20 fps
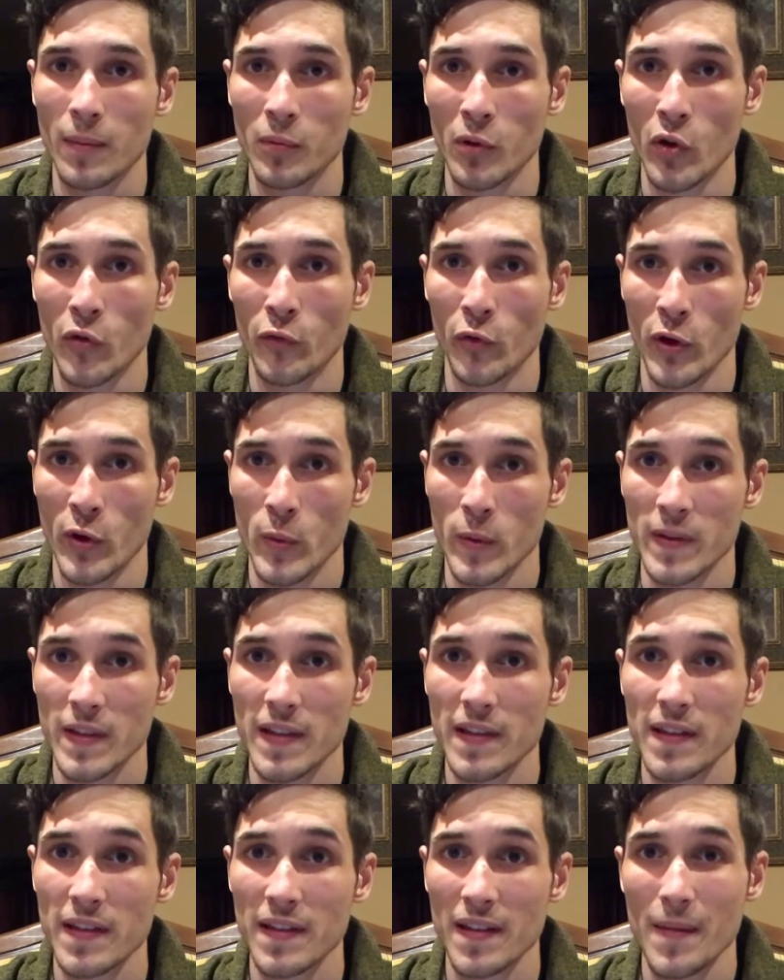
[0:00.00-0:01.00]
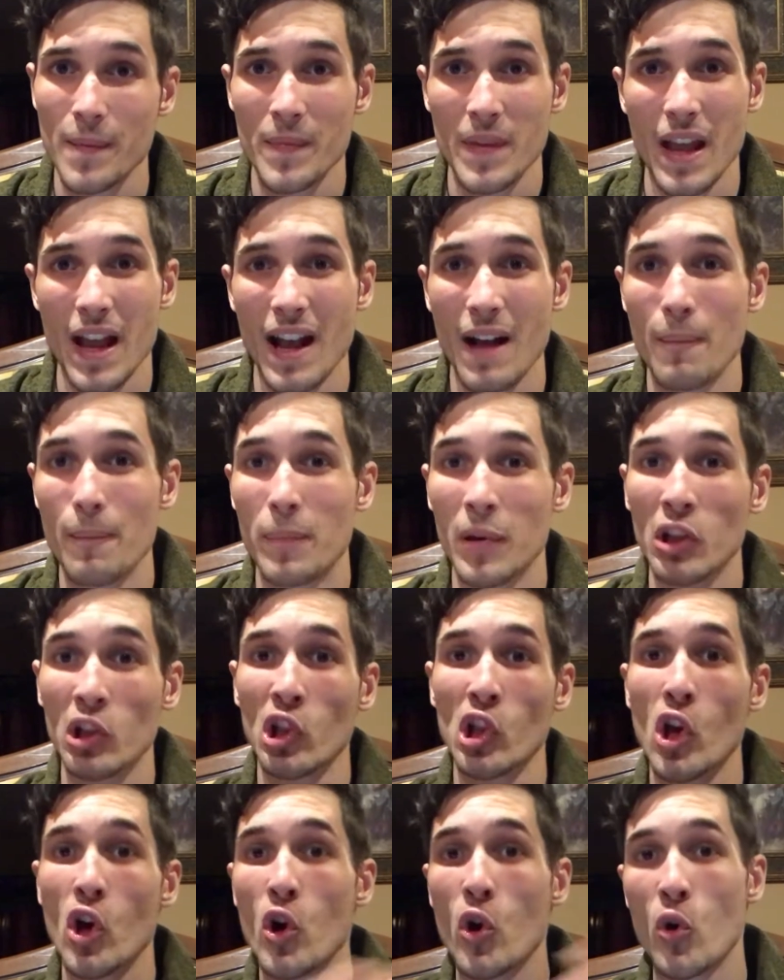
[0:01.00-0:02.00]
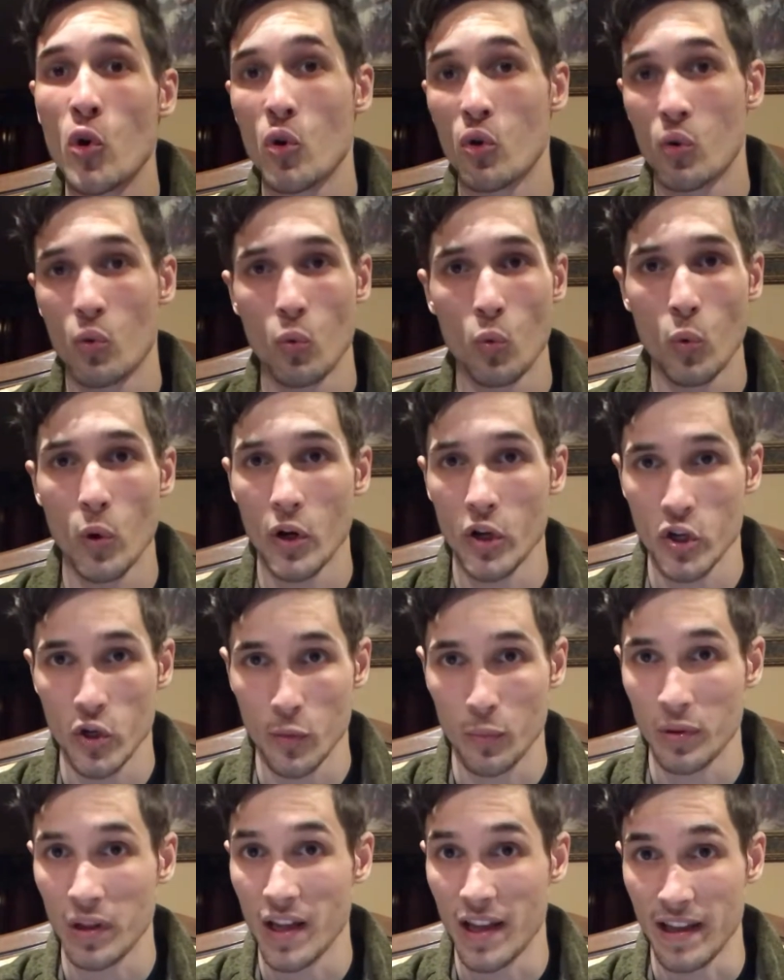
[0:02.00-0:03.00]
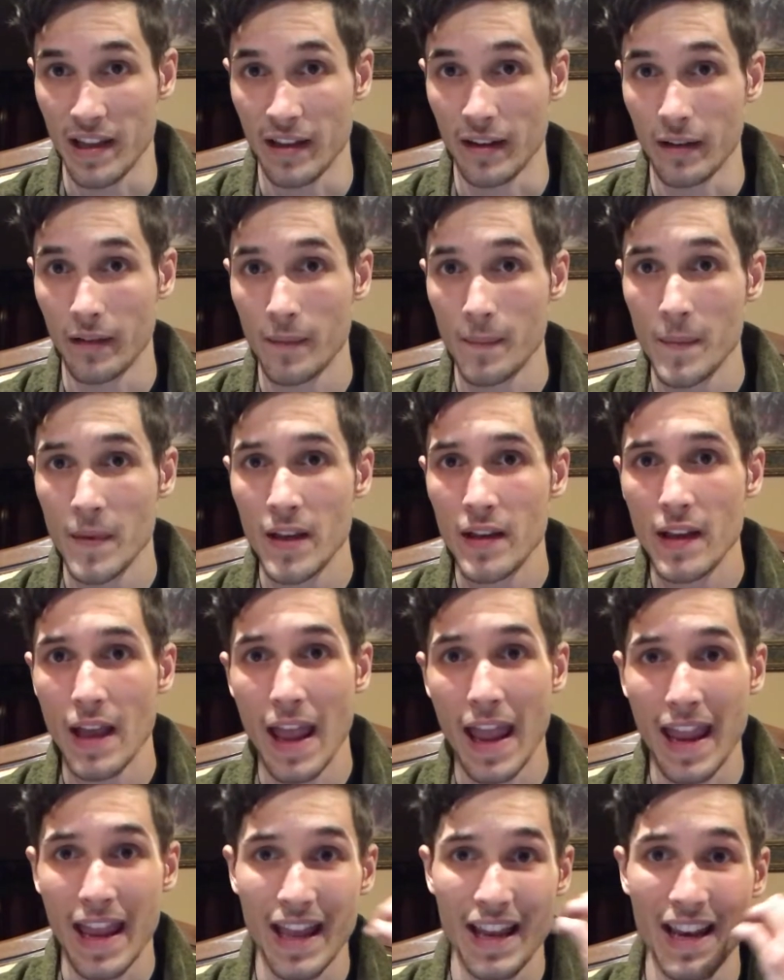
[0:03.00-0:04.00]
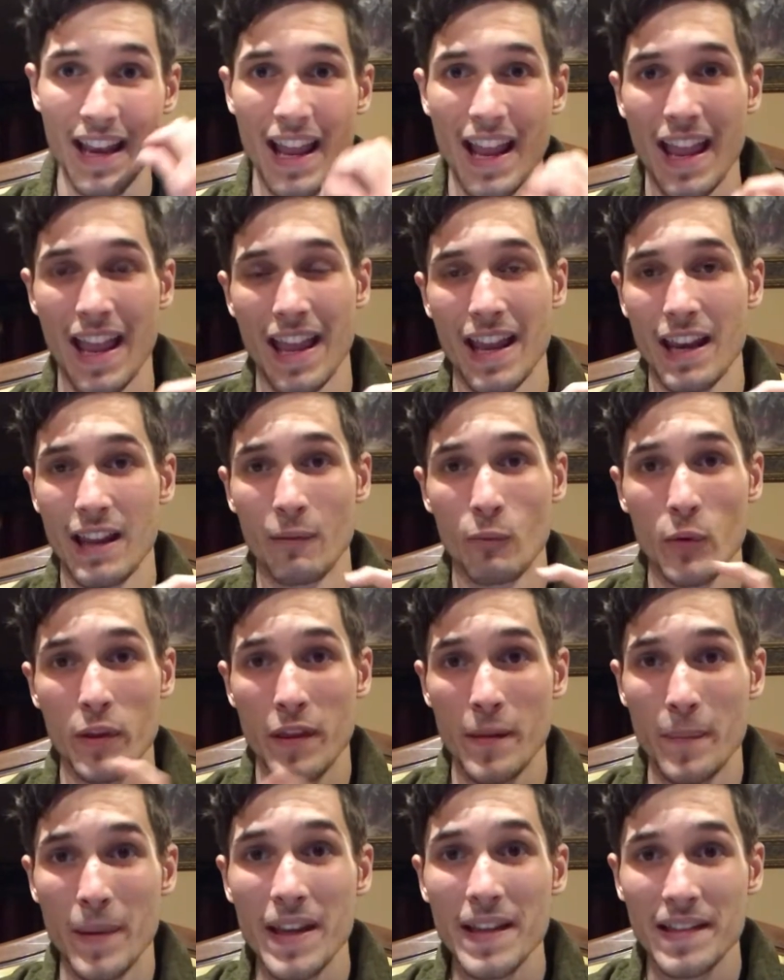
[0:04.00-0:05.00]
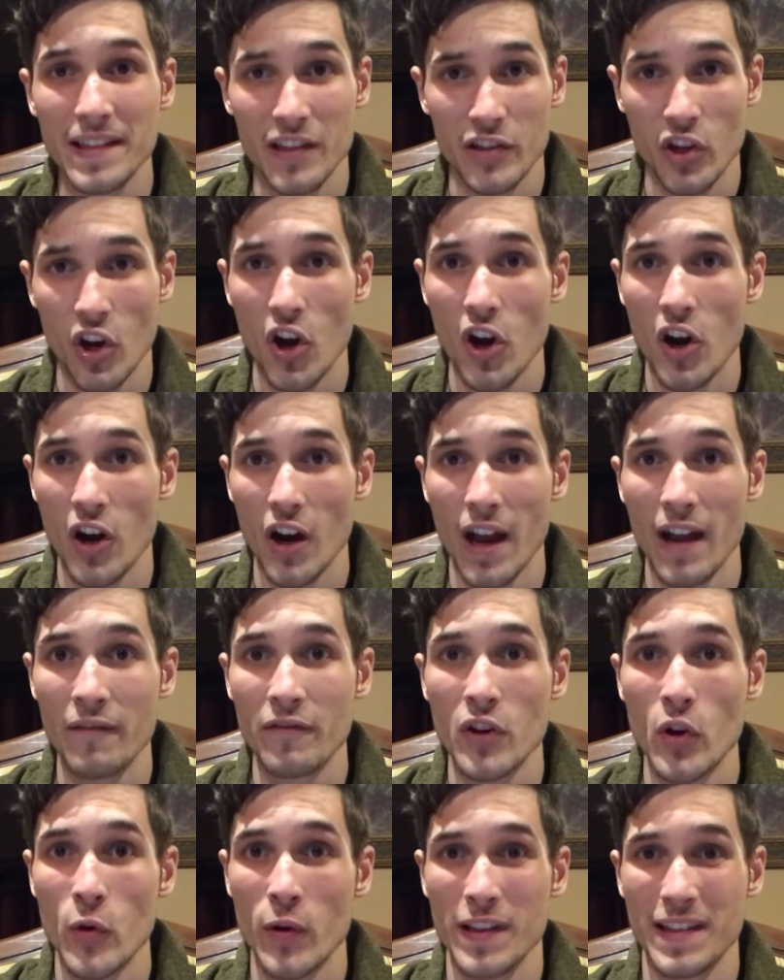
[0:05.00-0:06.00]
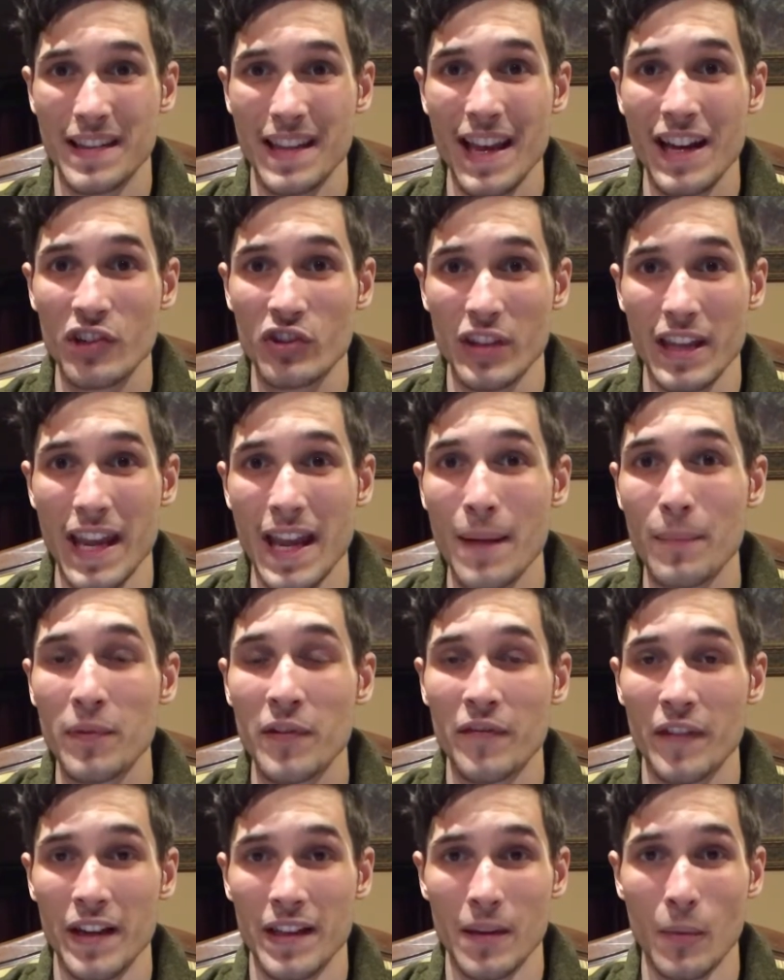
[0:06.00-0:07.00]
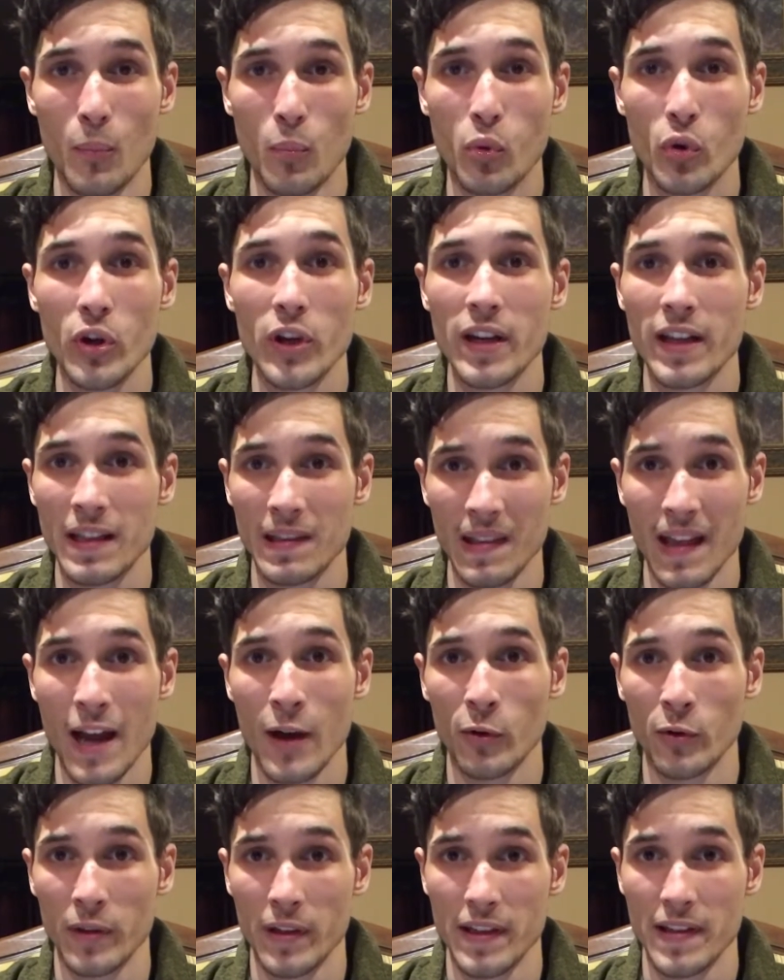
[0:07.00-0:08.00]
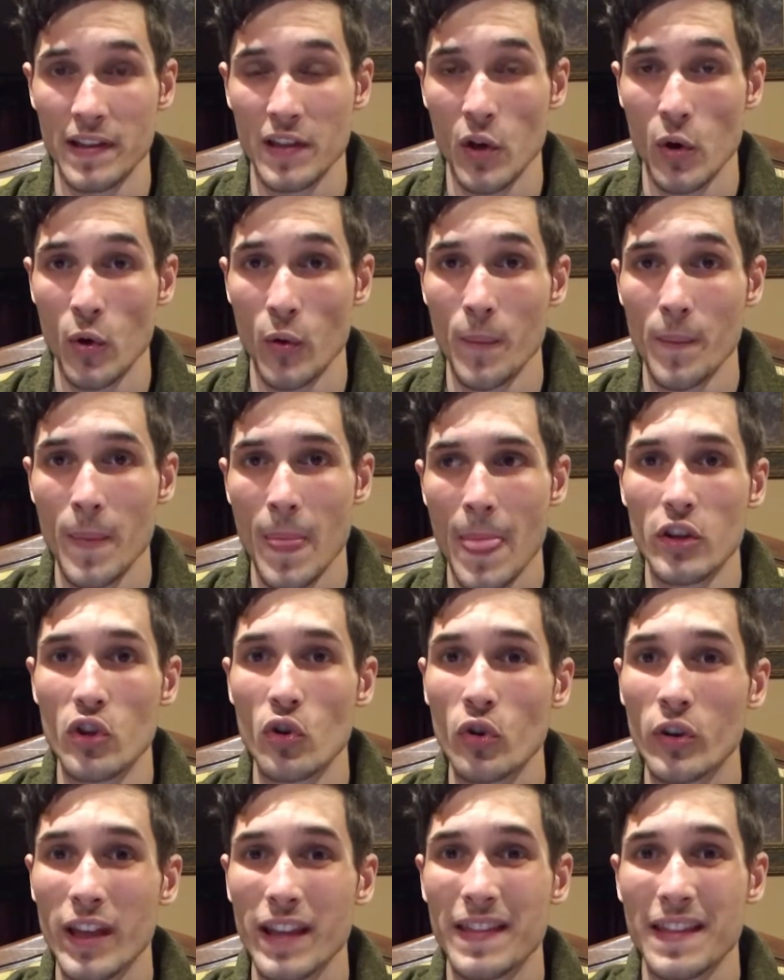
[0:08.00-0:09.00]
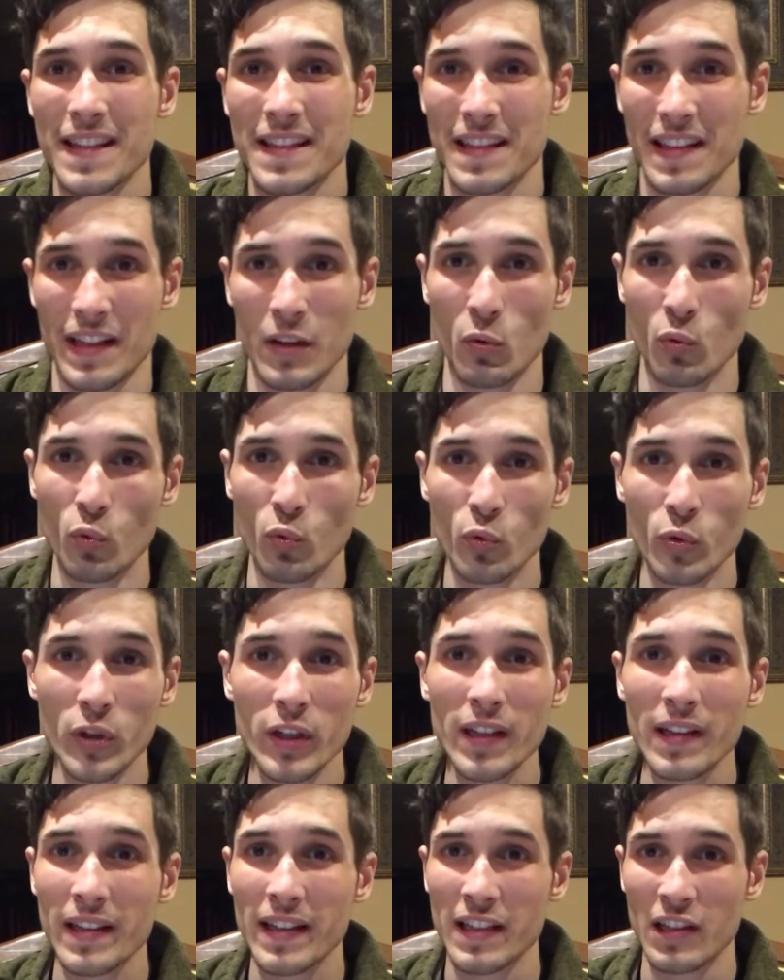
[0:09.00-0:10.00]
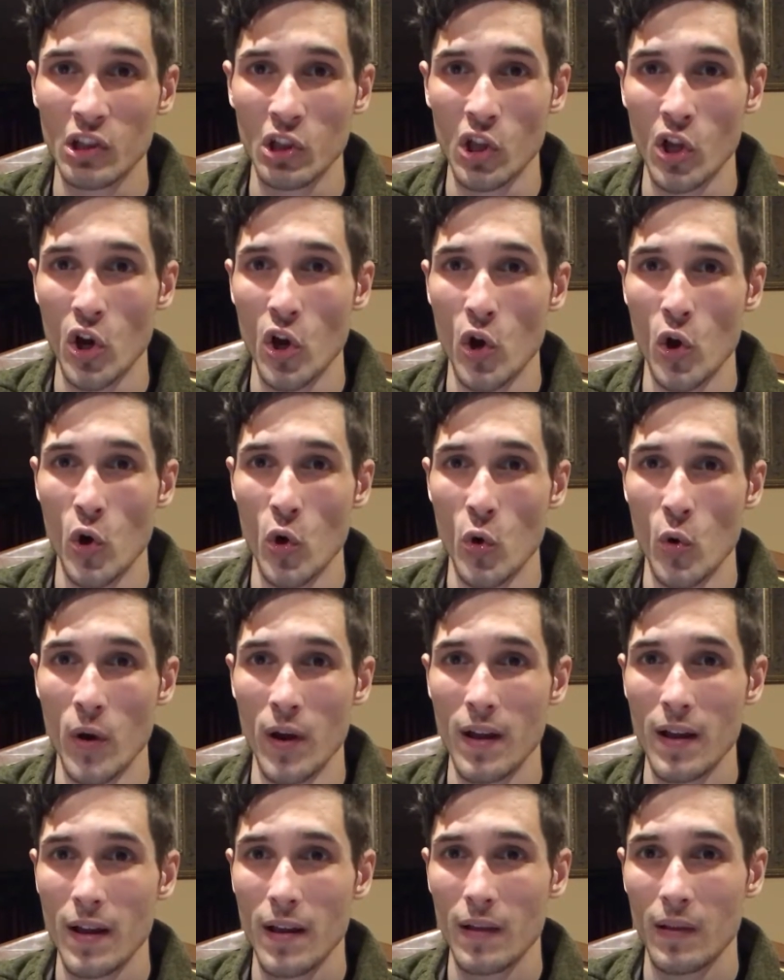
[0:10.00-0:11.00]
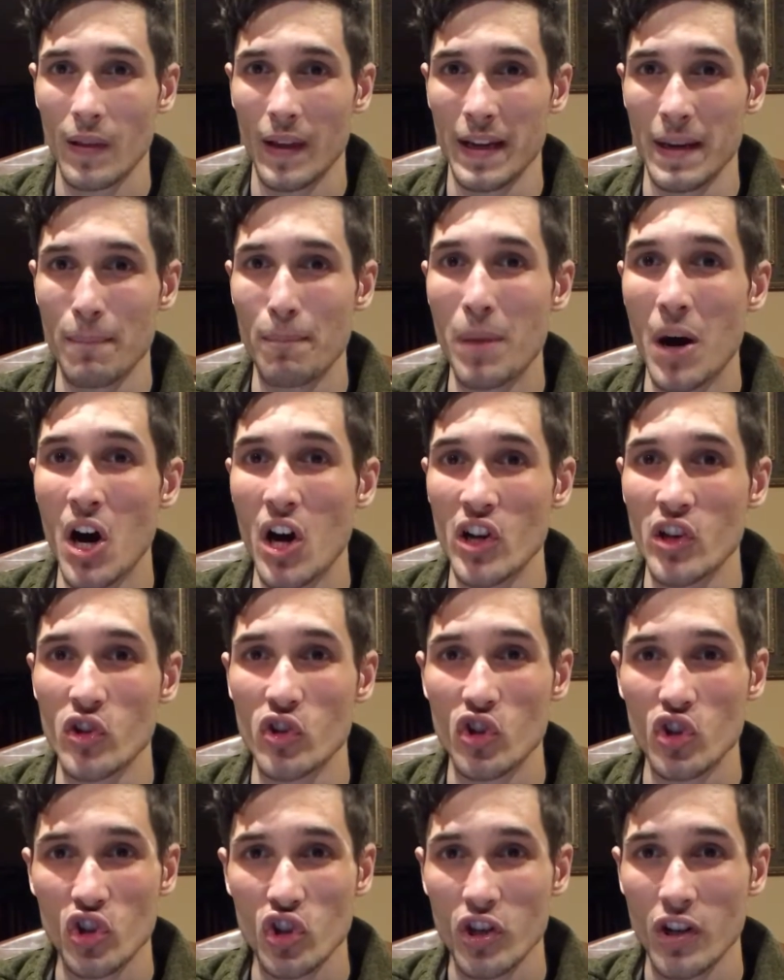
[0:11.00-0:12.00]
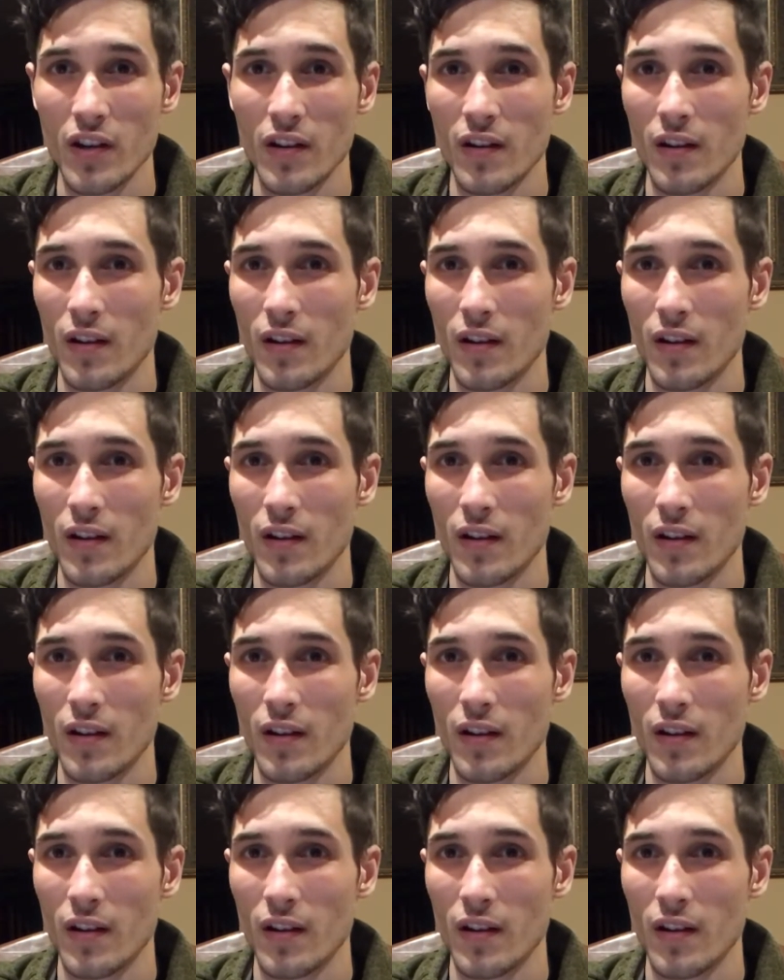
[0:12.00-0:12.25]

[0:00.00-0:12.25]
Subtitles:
up low frequencies below where you're playing. And with the bass guitar, I've noticed they actually amplify them pretty loudly. So you'll get this like really low, like punch,